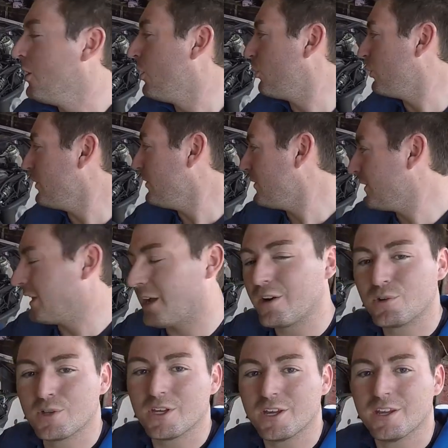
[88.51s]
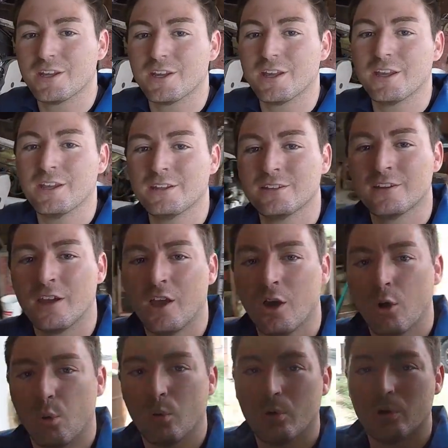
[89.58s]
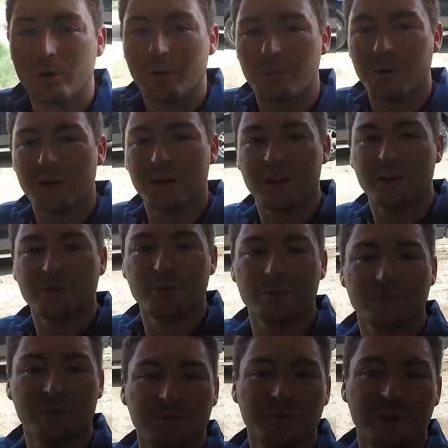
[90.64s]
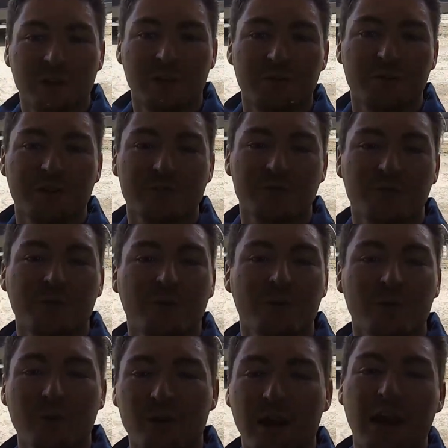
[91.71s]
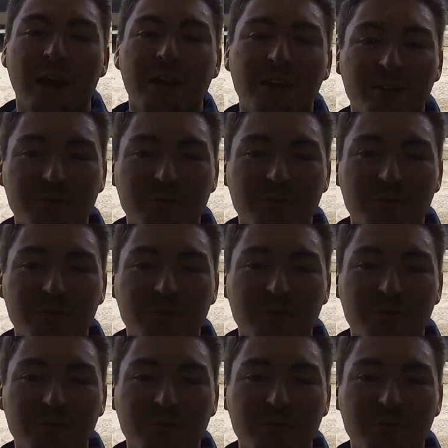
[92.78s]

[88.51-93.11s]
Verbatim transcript: with the Audi A eight or my F one fifty F X four or any